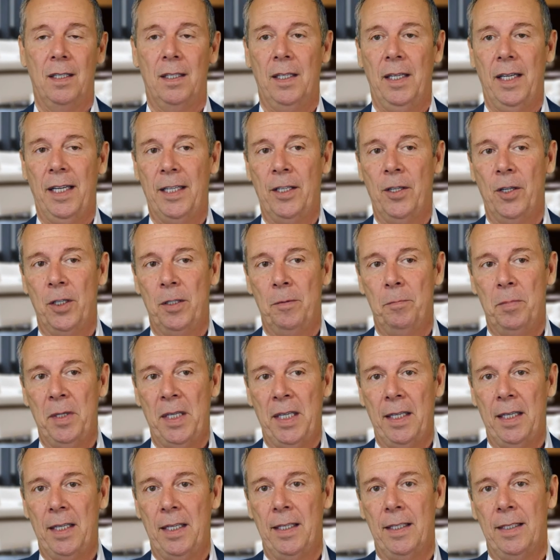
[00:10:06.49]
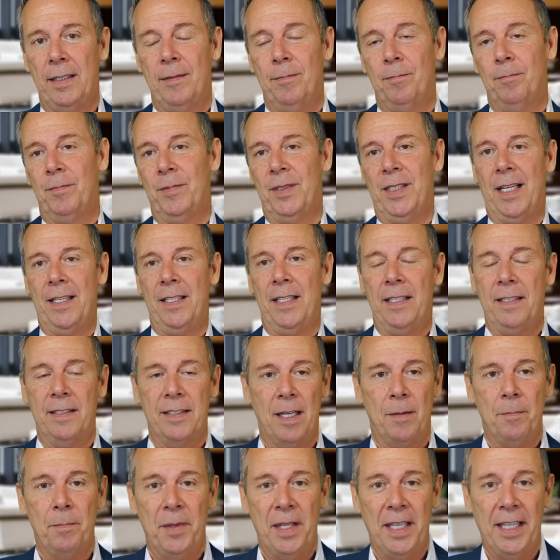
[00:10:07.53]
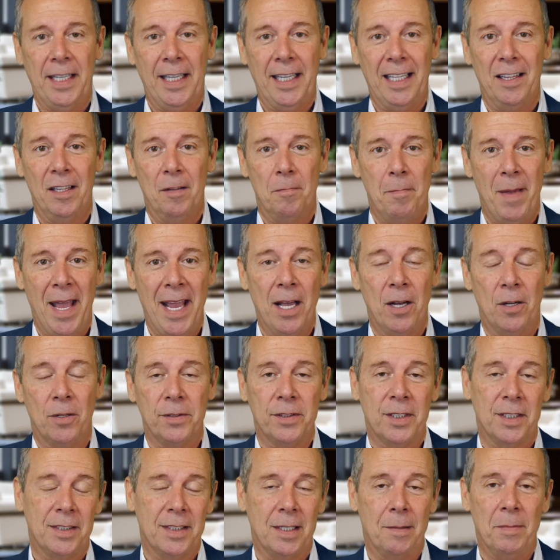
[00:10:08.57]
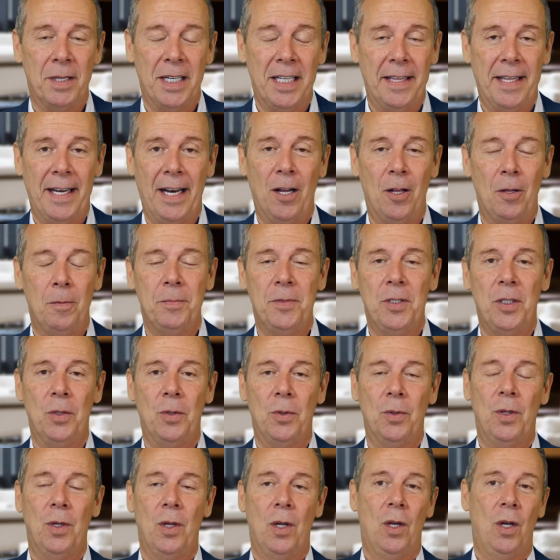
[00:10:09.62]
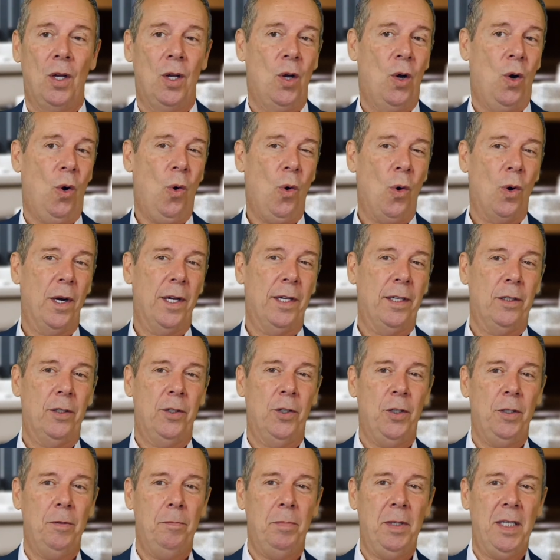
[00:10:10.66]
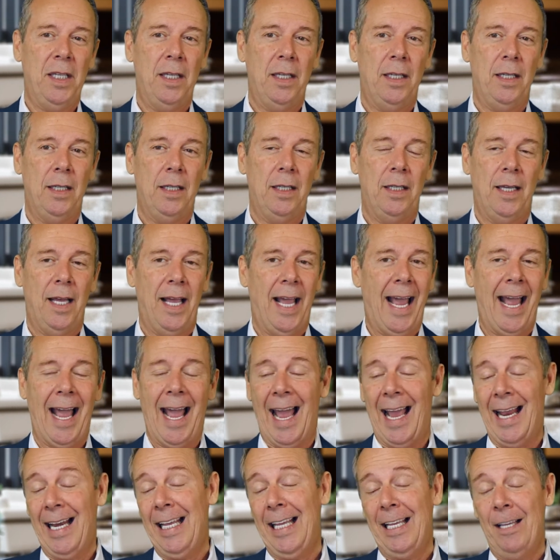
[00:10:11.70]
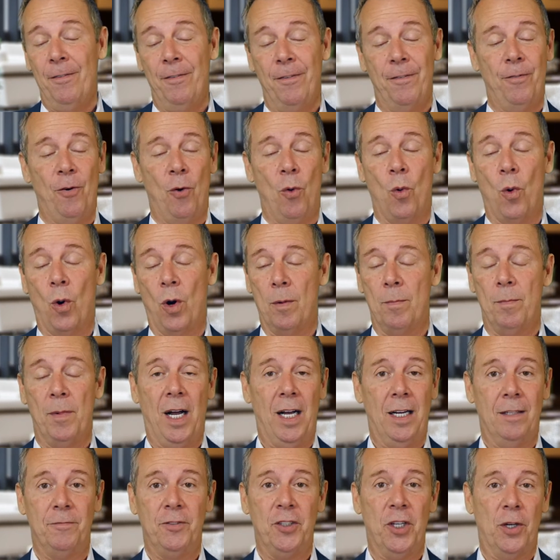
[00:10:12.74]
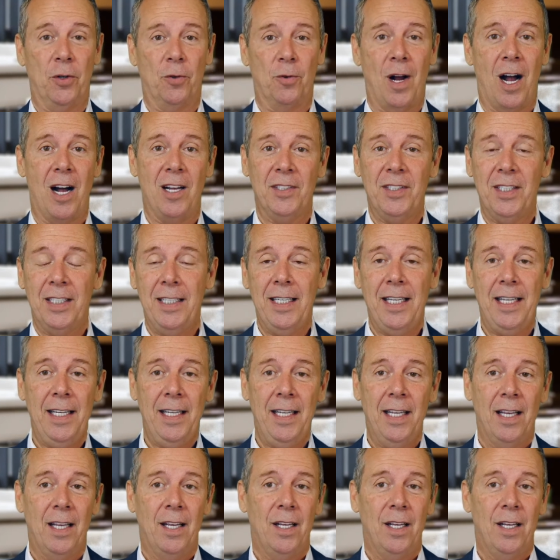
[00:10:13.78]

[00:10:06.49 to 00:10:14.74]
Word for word: It could be sending something in the mail to somebody that helped you, or it could be any form of generosity,